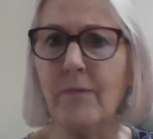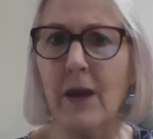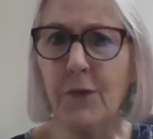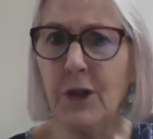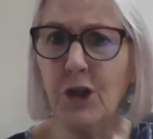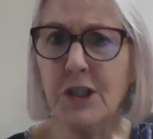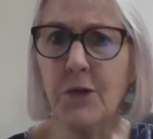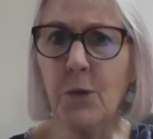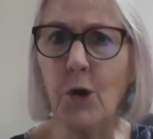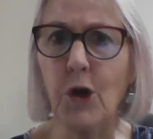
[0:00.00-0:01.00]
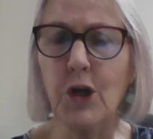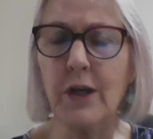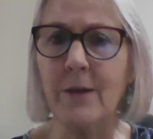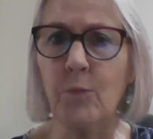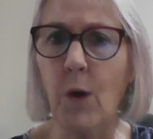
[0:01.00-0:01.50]
if we looked at the
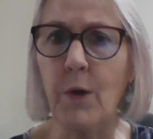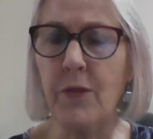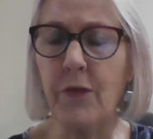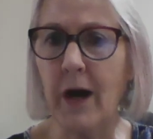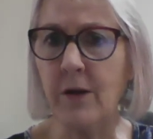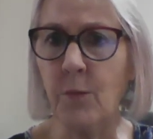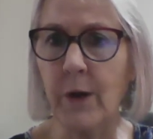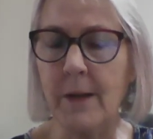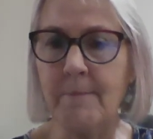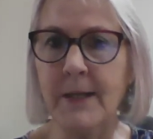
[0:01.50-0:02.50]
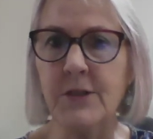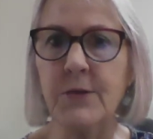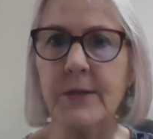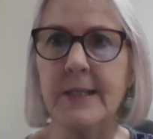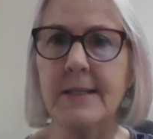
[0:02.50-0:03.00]
word and what we thought and what it meant
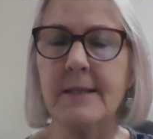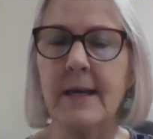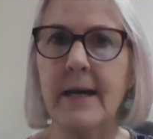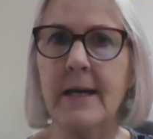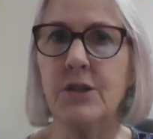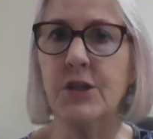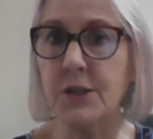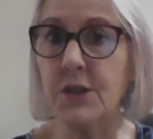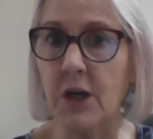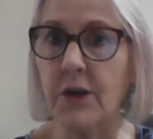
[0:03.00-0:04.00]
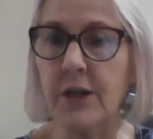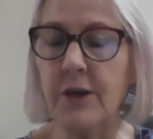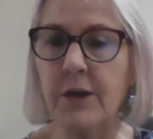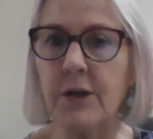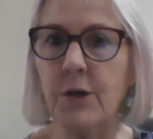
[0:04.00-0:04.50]
to us. And she
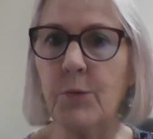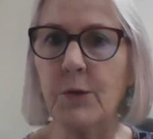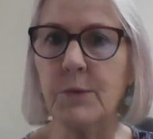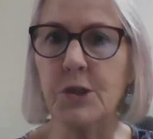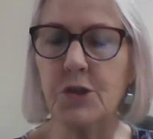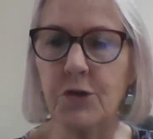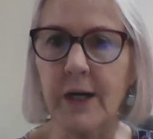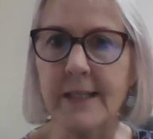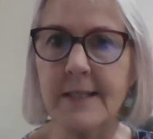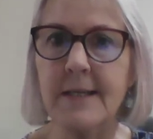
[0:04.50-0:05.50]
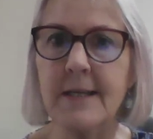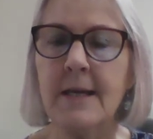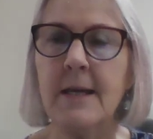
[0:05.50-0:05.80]
started, her word was trust.